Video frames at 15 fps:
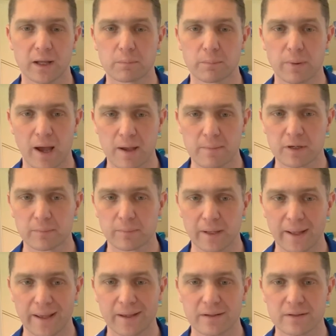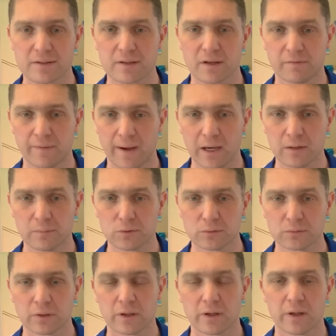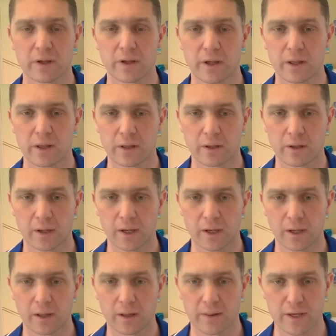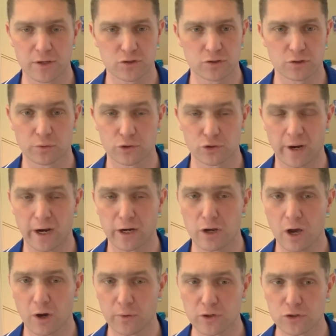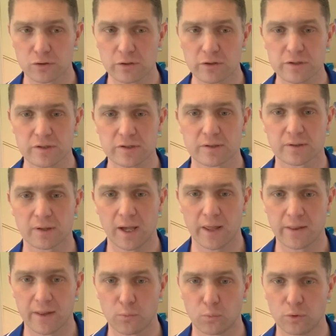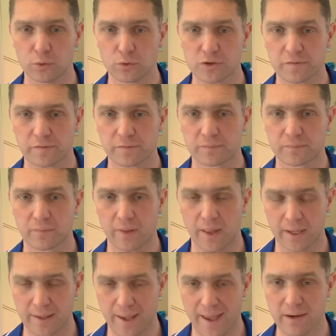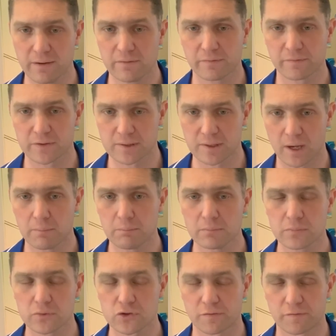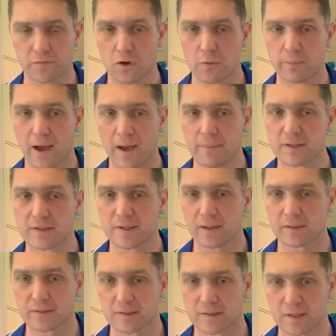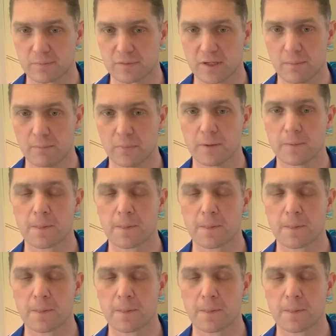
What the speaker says: payment plans available. These do attract no interest, and they can, for some, defer payments out to September.